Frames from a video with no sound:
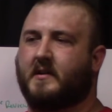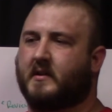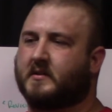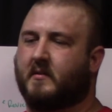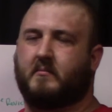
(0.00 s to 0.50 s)

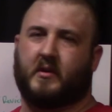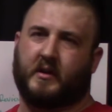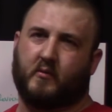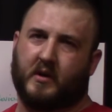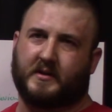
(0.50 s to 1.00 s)
there's a
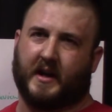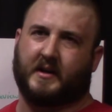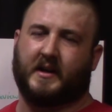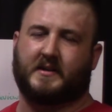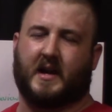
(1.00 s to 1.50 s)
million and one
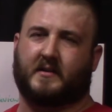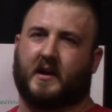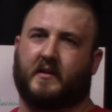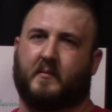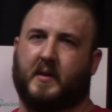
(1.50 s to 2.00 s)
techniques out
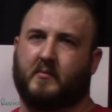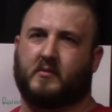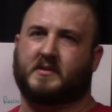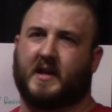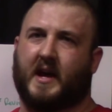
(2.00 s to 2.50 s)
there that people
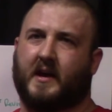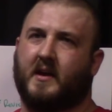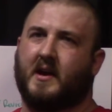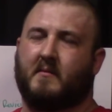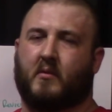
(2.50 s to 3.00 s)
will say,
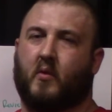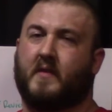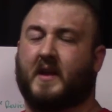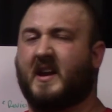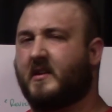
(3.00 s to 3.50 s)
but
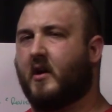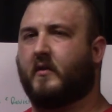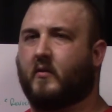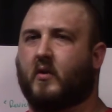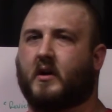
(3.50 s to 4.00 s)
one that I know
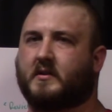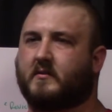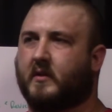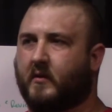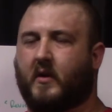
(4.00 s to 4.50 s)
that works
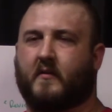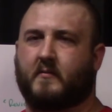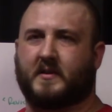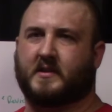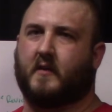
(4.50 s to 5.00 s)
really well
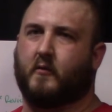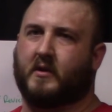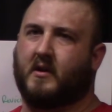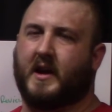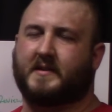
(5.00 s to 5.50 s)
for myself and with
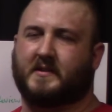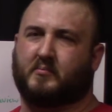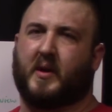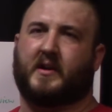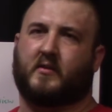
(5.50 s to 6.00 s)
clients is
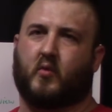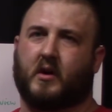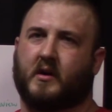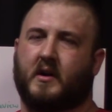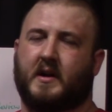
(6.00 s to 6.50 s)
banded
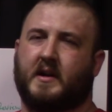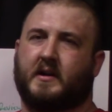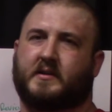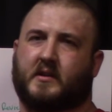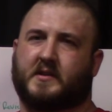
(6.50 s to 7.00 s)
work.
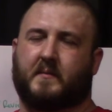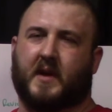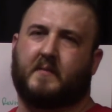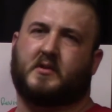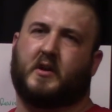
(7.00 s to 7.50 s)
So
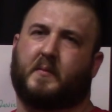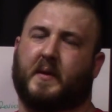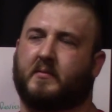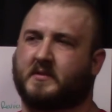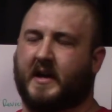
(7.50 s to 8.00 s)
sometimes you'll hear
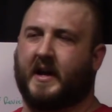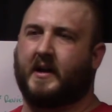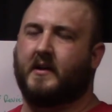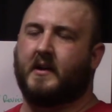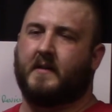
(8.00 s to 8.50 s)
people
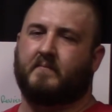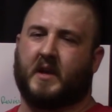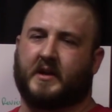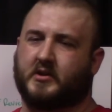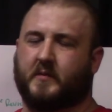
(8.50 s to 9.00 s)
say,
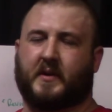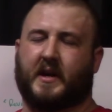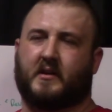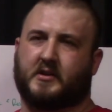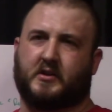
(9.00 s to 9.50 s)
like, should
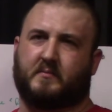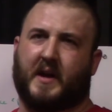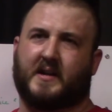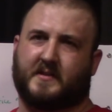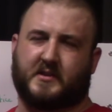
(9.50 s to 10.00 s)
beginners use
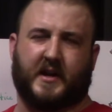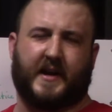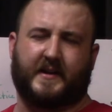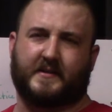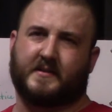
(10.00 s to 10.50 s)
bands and
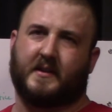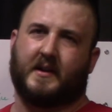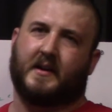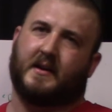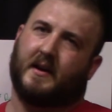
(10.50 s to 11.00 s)
chains?
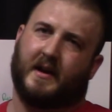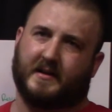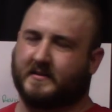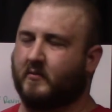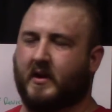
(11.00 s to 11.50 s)

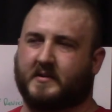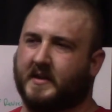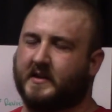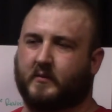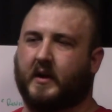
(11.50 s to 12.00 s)
It's one of those
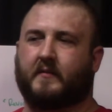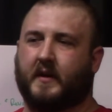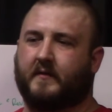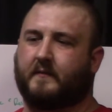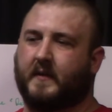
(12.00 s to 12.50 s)
things where
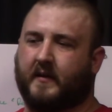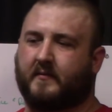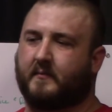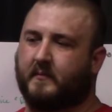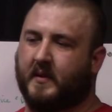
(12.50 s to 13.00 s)

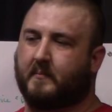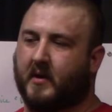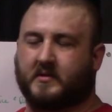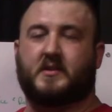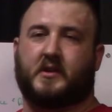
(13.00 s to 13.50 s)
if the
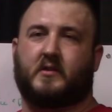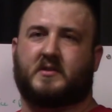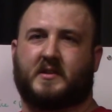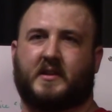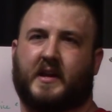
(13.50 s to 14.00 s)
person
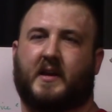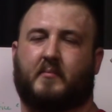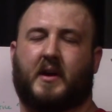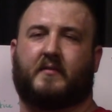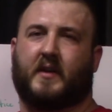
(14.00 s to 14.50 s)
uses it and they get
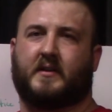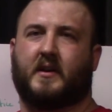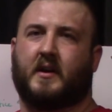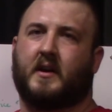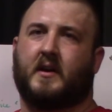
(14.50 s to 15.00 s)
benefit,
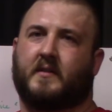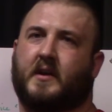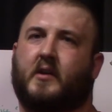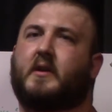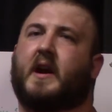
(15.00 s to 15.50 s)

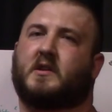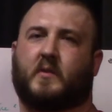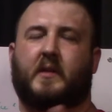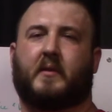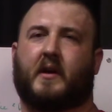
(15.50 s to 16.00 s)
then who cares
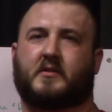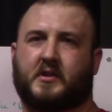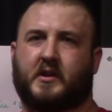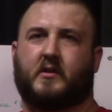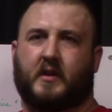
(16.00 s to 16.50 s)
what anybody else
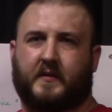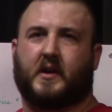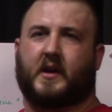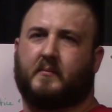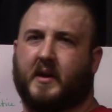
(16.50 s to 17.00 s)
should do? If
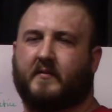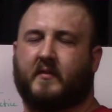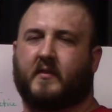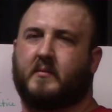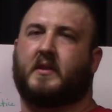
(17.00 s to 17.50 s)
you're getting
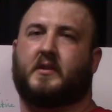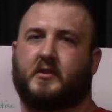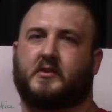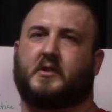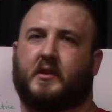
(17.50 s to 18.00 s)
benefit from it, then you
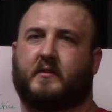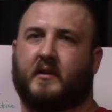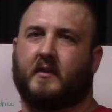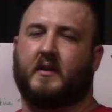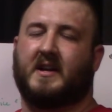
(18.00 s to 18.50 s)
should use
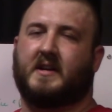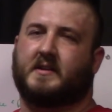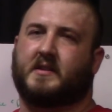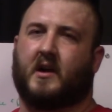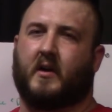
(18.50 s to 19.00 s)
it.
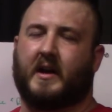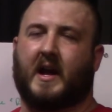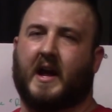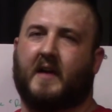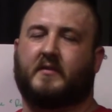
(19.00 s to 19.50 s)
So, and I
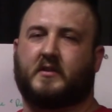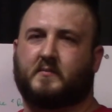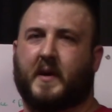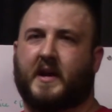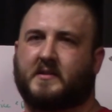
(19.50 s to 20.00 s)
have used
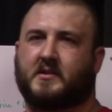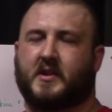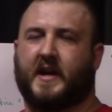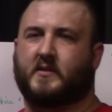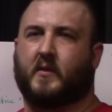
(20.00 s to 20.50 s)
bands and
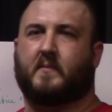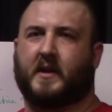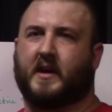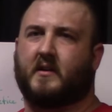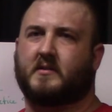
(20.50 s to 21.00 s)
chains with
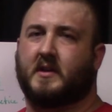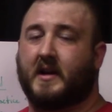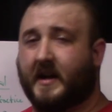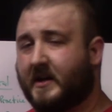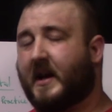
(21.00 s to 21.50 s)
beginners,
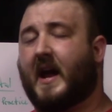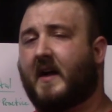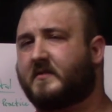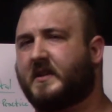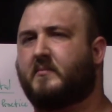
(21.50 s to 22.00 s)
and I
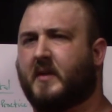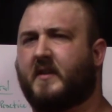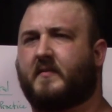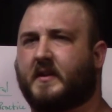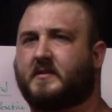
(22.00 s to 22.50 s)
have seen
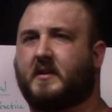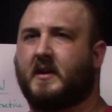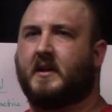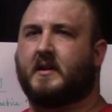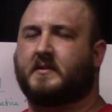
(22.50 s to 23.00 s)
benefits.
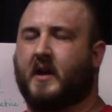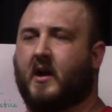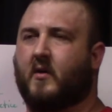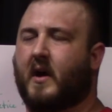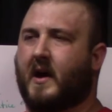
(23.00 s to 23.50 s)

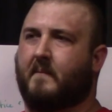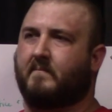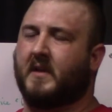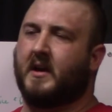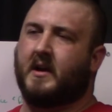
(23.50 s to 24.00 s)

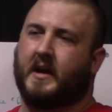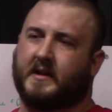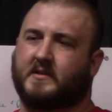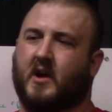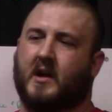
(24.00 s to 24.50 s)
So,
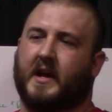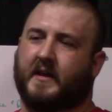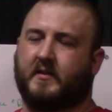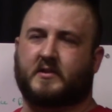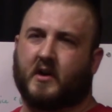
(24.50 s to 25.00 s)
it's not like
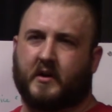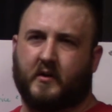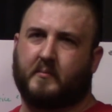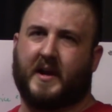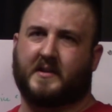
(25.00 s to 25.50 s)
if you start
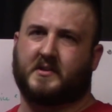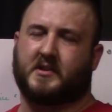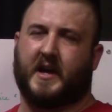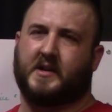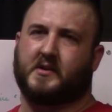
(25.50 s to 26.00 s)
doing bands and
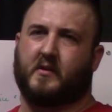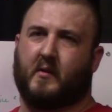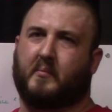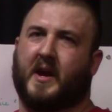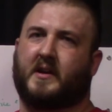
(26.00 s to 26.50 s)
chains, you're going
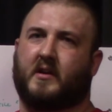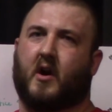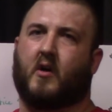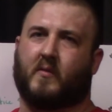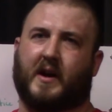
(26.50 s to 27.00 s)
to abandon
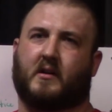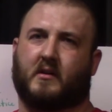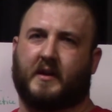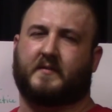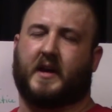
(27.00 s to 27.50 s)
all regular
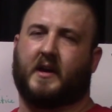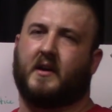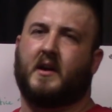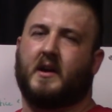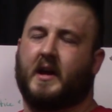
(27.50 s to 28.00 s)
lifting,
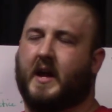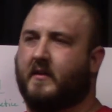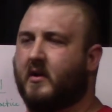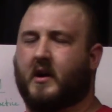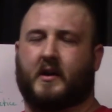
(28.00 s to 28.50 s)
and
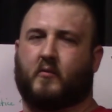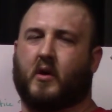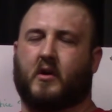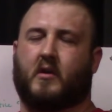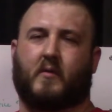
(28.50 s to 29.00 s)
they're not going to
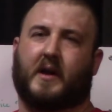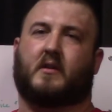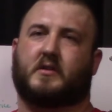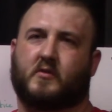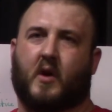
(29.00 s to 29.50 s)
work on a
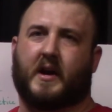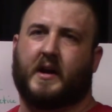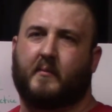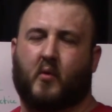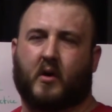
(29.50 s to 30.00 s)
regular squat
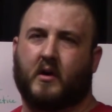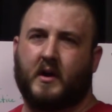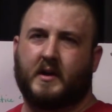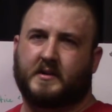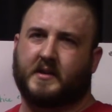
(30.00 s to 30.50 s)
anymore.
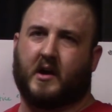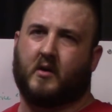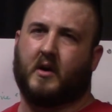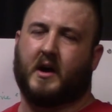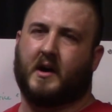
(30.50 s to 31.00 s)

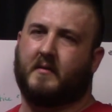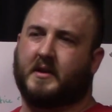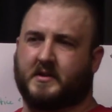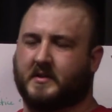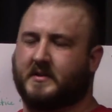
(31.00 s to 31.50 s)
So,
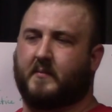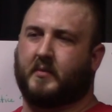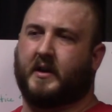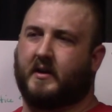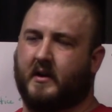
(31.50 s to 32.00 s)
it's just
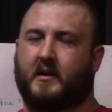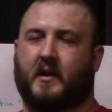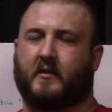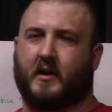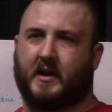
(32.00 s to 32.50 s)
simply
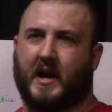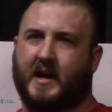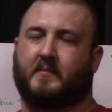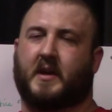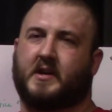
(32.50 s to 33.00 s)
another
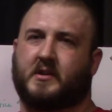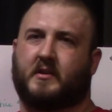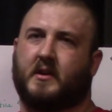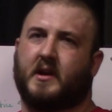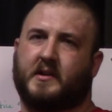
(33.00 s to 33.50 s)

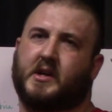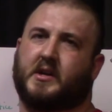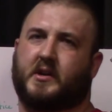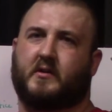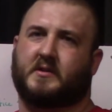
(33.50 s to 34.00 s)
adaptation that you
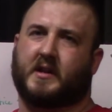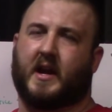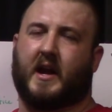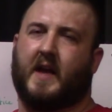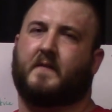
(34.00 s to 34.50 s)
can use to
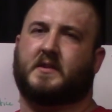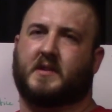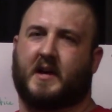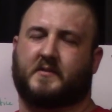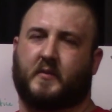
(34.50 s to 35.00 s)
kind of
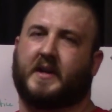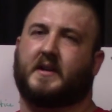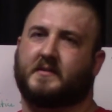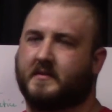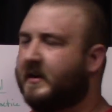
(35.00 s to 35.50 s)
emphasize a
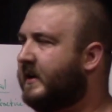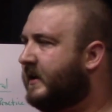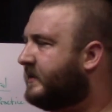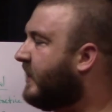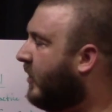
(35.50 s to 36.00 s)
weakness.
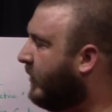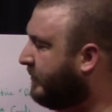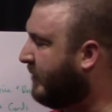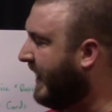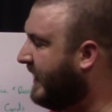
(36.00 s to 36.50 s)
So,
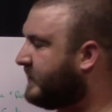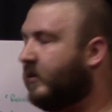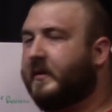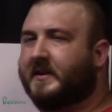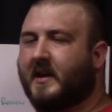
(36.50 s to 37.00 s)
with bands,
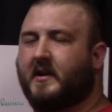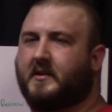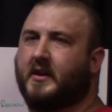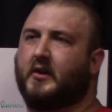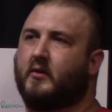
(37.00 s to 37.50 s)
what we tend to
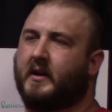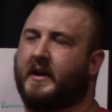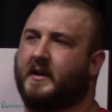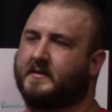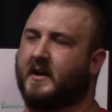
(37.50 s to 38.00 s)
do
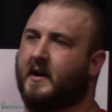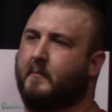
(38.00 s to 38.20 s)
is,